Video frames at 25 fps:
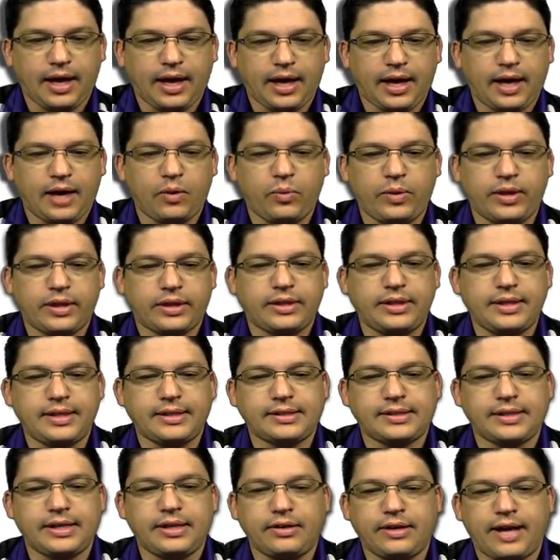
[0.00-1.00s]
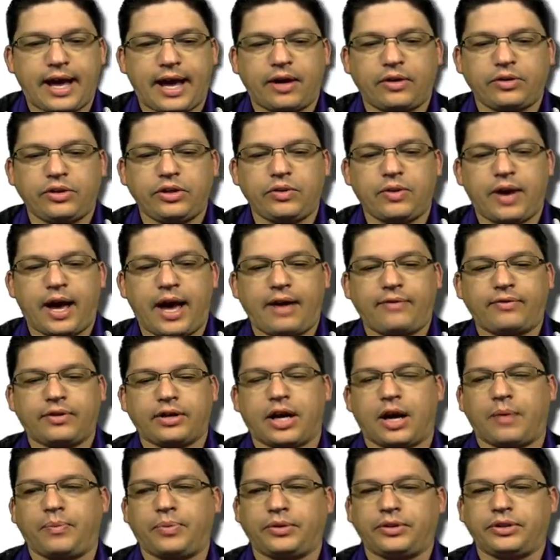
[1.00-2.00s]
And with this here now, you have a
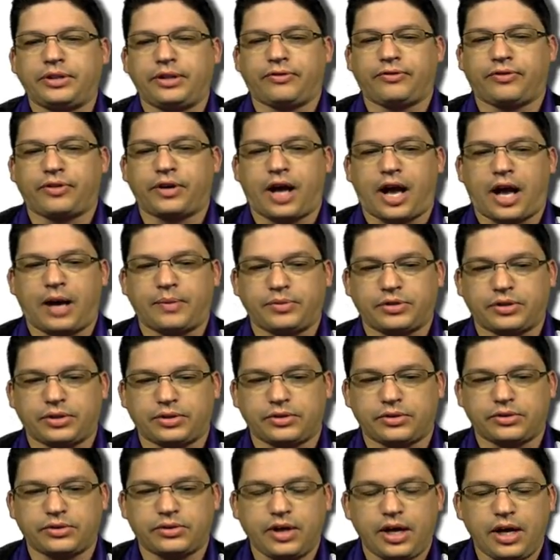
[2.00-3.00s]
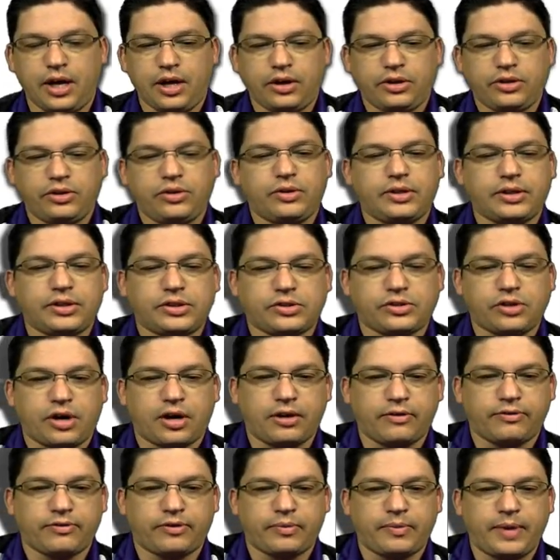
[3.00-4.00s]
couple different options. You can
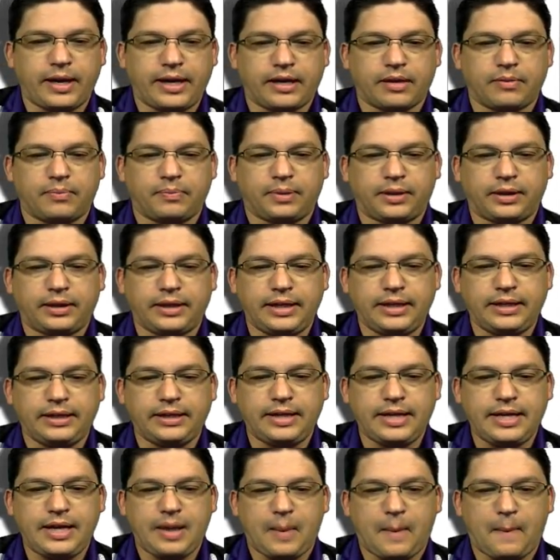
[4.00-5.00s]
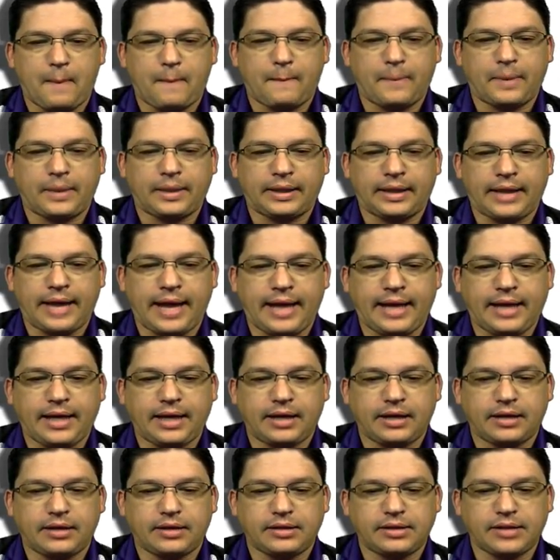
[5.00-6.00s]
start from a completely
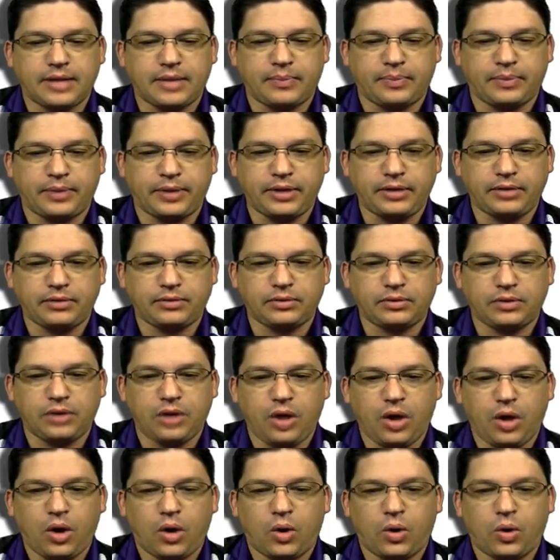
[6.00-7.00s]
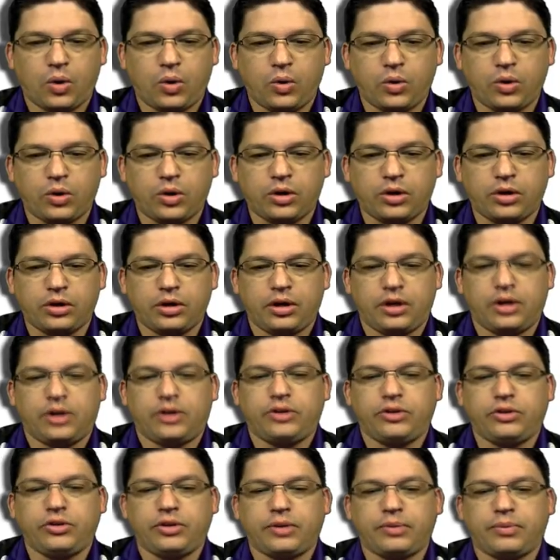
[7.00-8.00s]
blank template, or
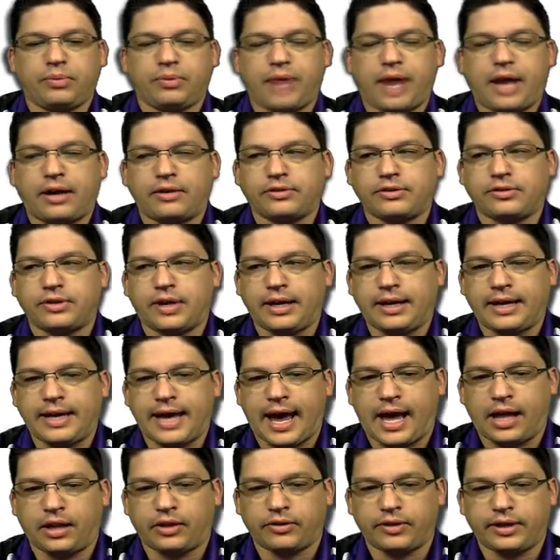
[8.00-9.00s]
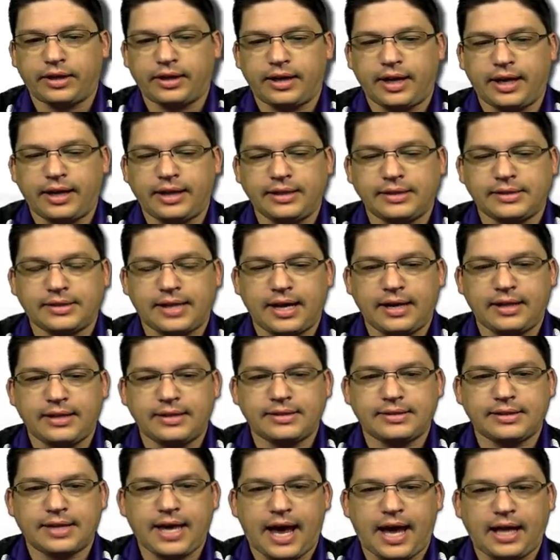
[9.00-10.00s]
you can browse a gallery. And inside of
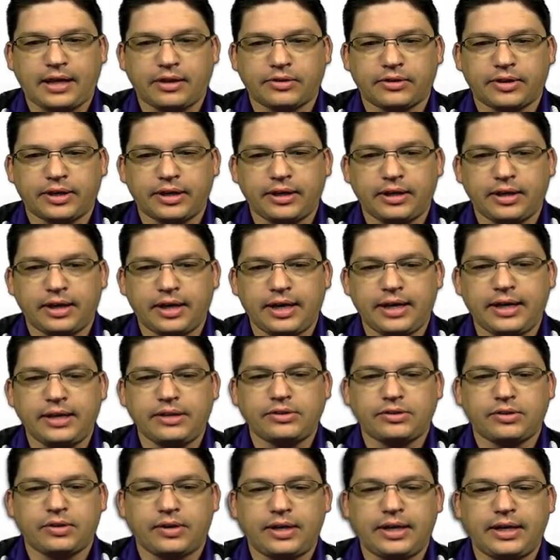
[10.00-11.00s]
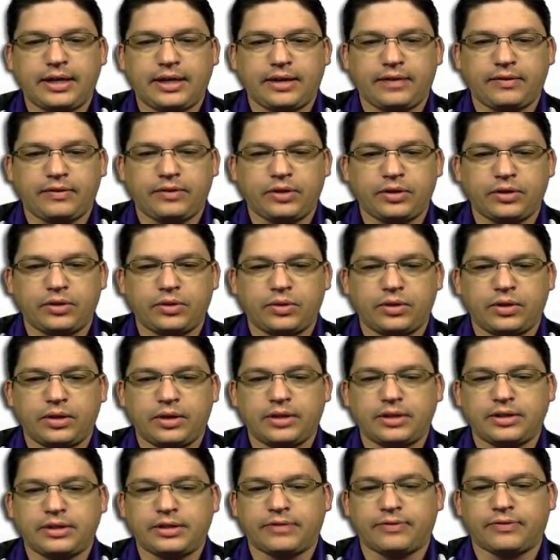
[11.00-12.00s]
this gallery, it is going to give you
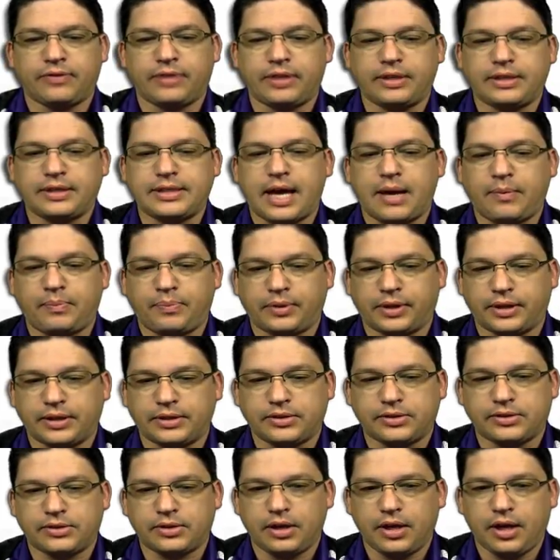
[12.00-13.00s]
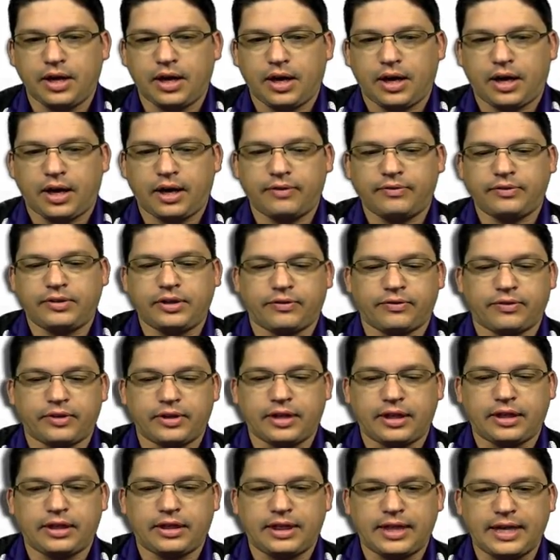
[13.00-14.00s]
different templates of
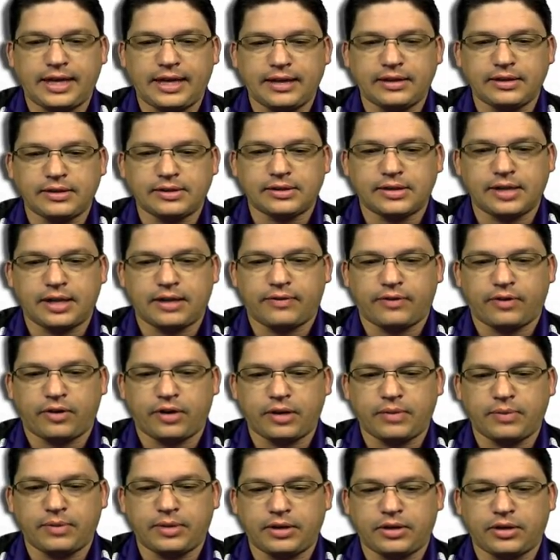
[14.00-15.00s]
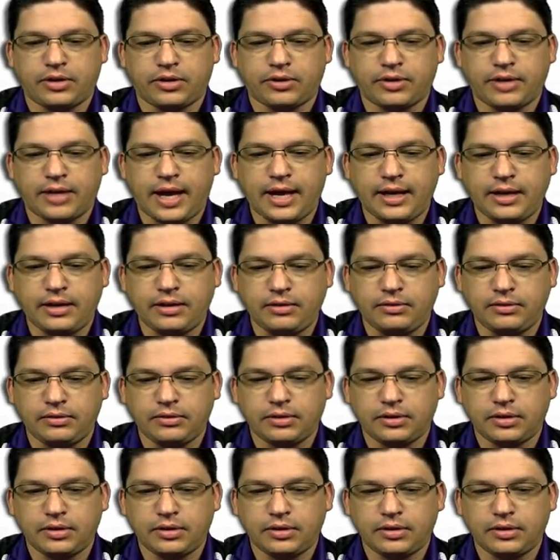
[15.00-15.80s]
different things that have already been created